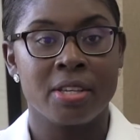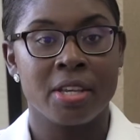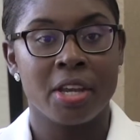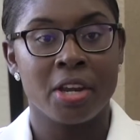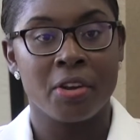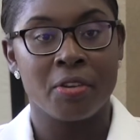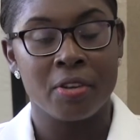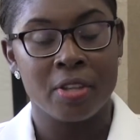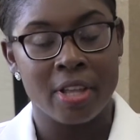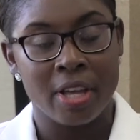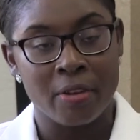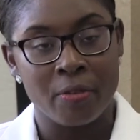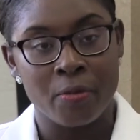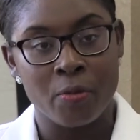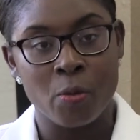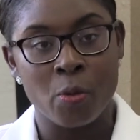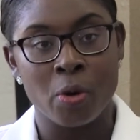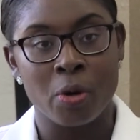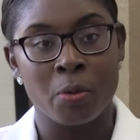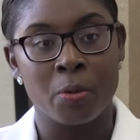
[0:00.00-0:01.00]
to carry that
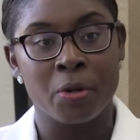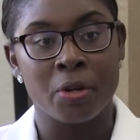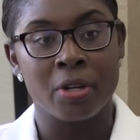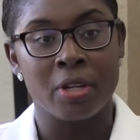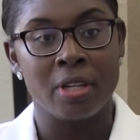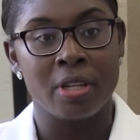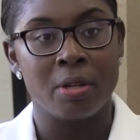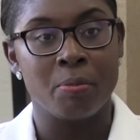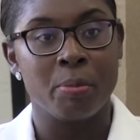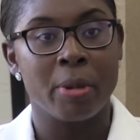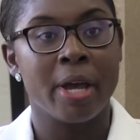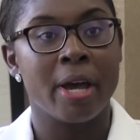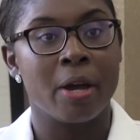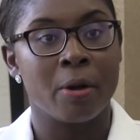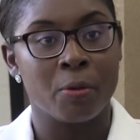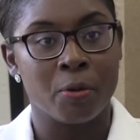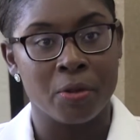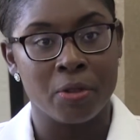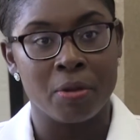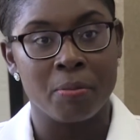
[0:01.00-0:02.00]
forward and
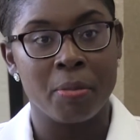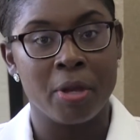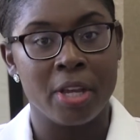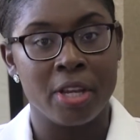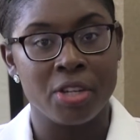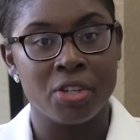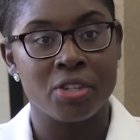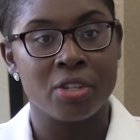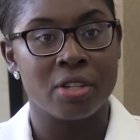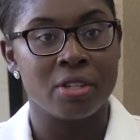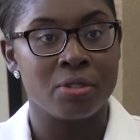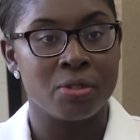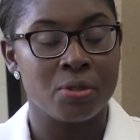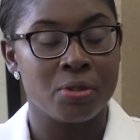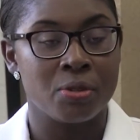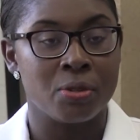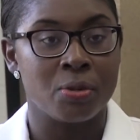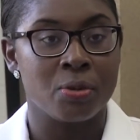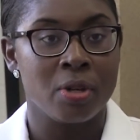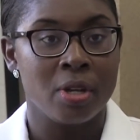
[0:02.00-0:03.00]
empower the patient
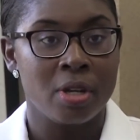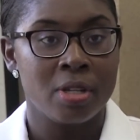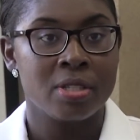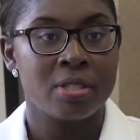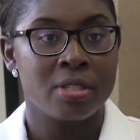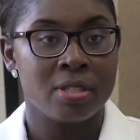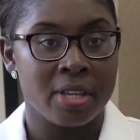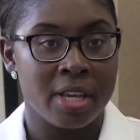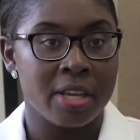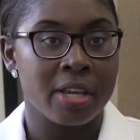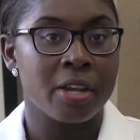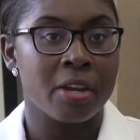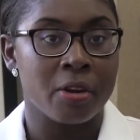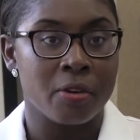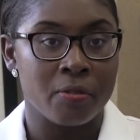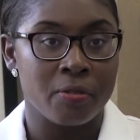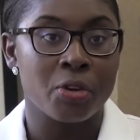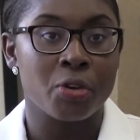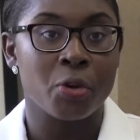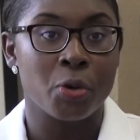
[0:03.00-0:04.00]
to, to take
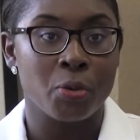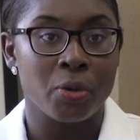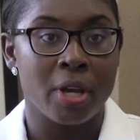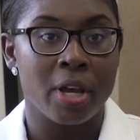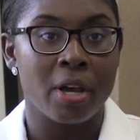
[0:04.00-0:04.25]
care of their own